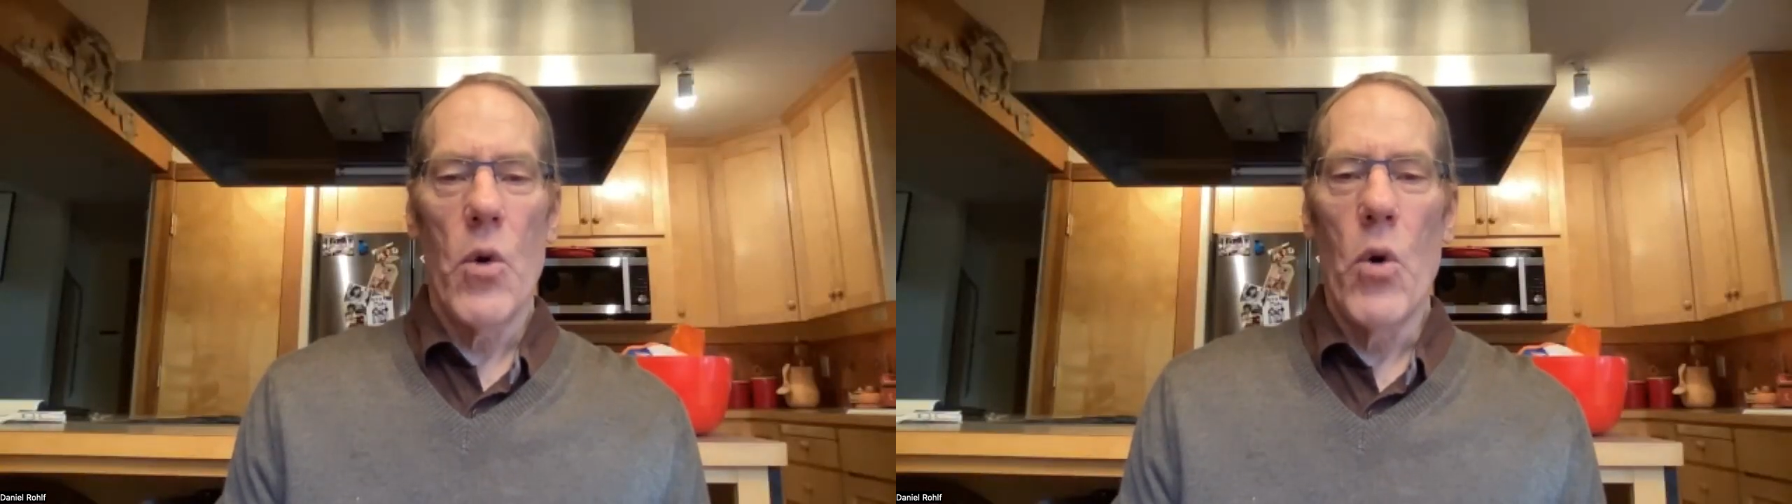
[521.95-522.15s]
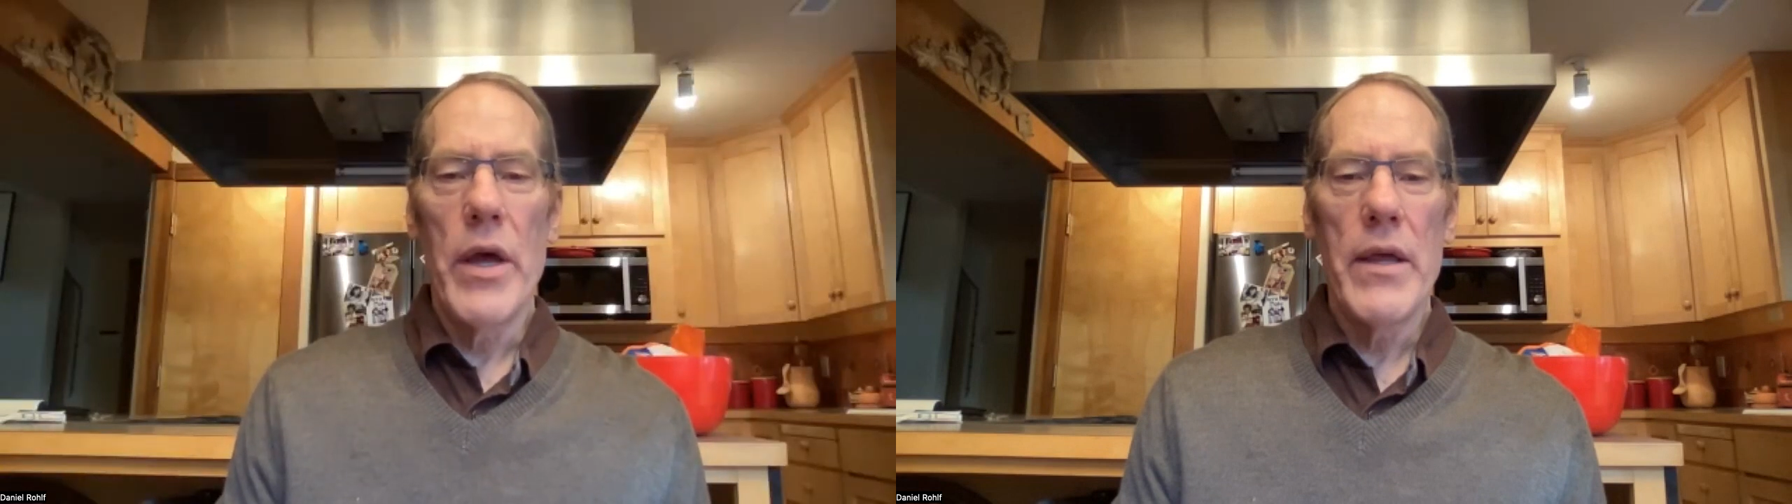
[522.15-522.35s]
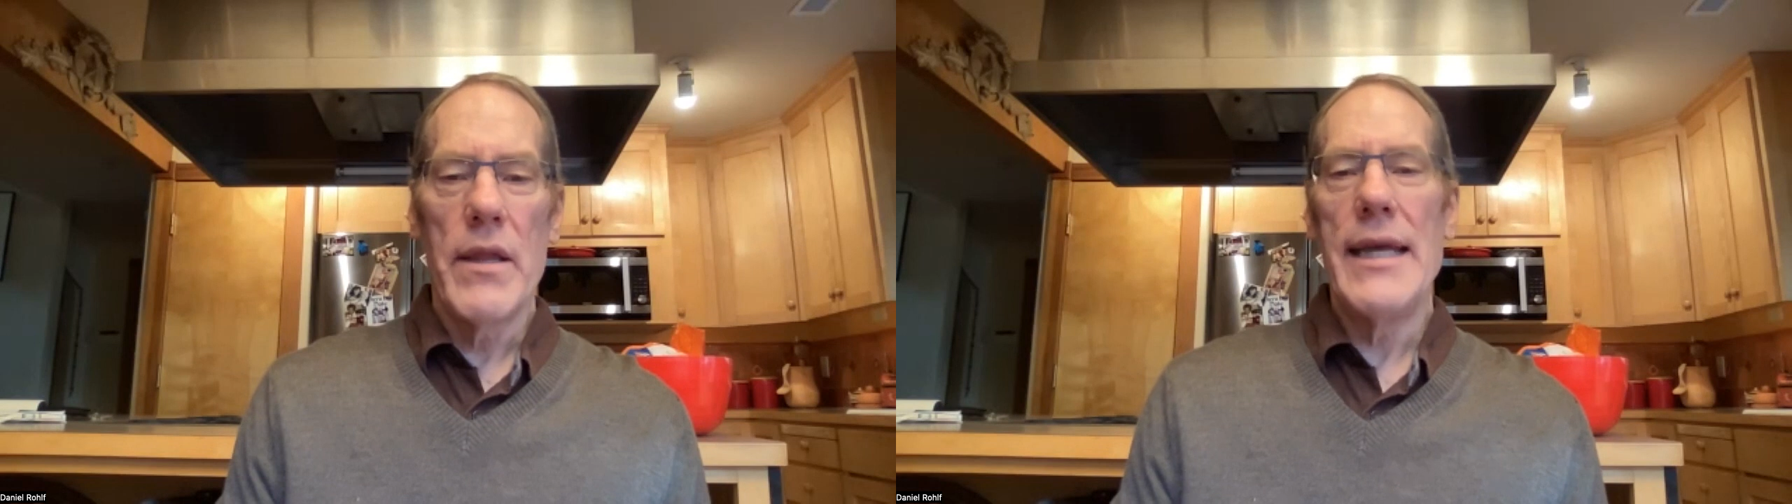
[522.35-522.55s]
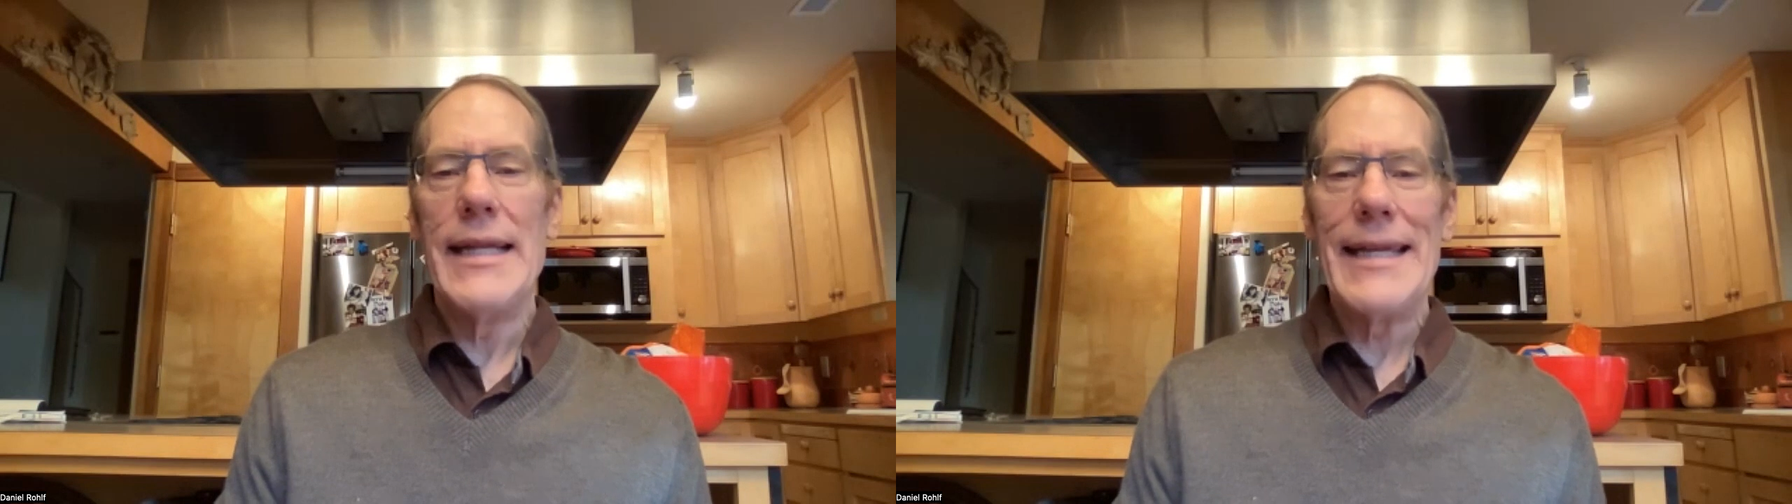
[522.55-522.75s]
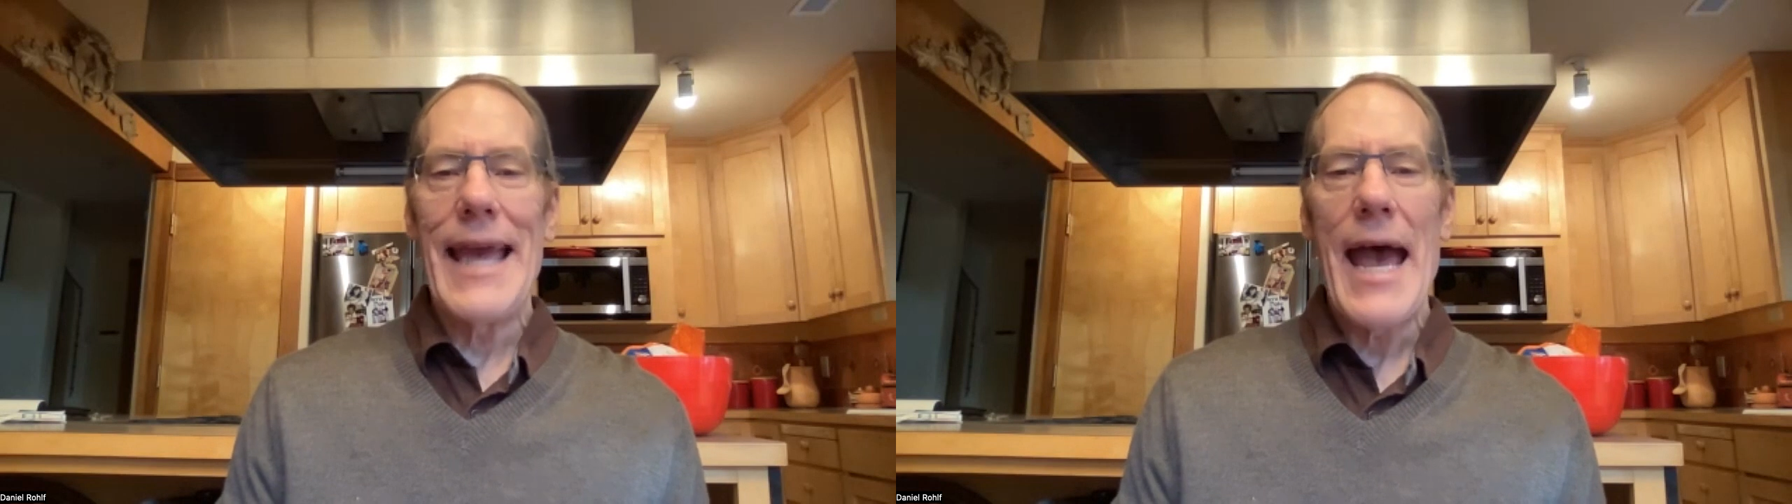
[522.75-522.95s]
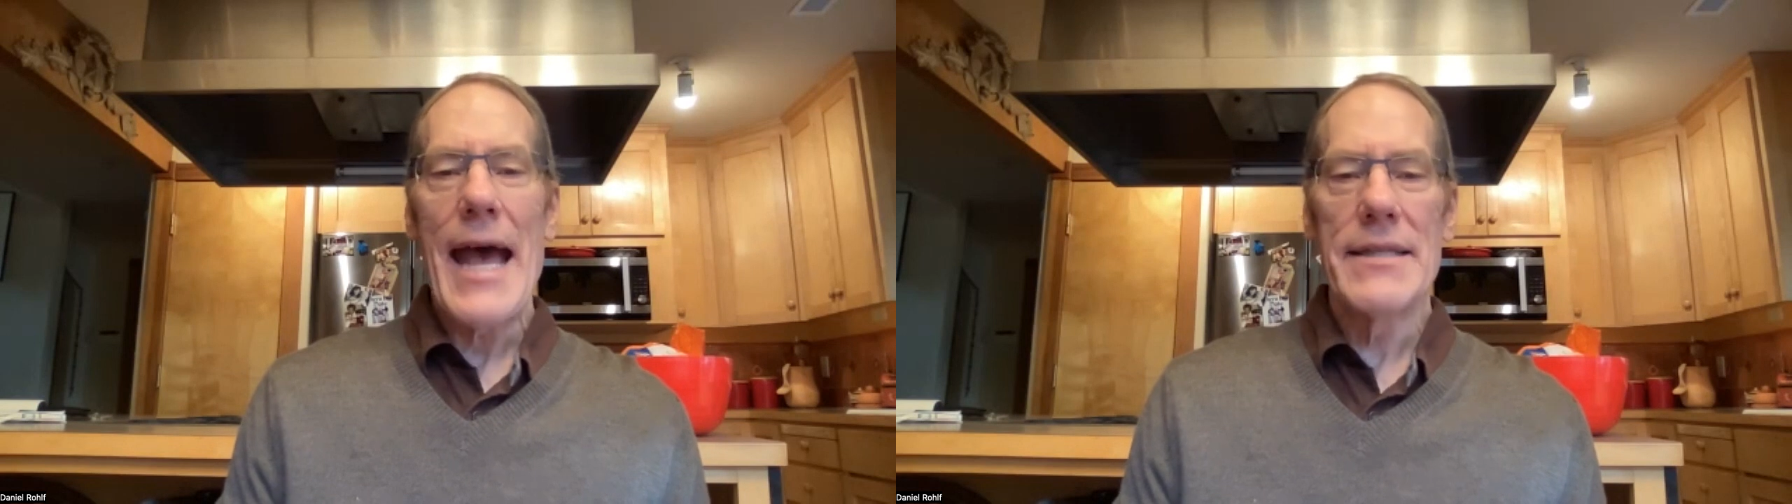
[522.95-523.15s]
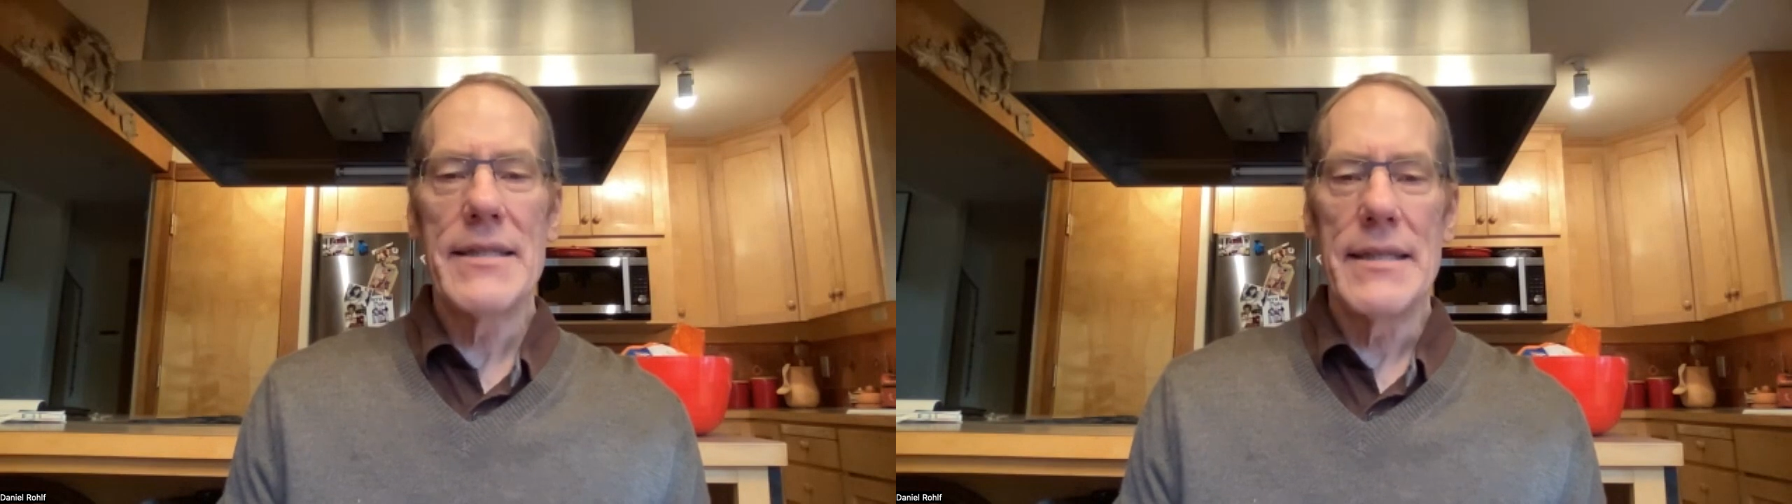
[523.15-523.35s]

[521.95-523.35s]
oil and gas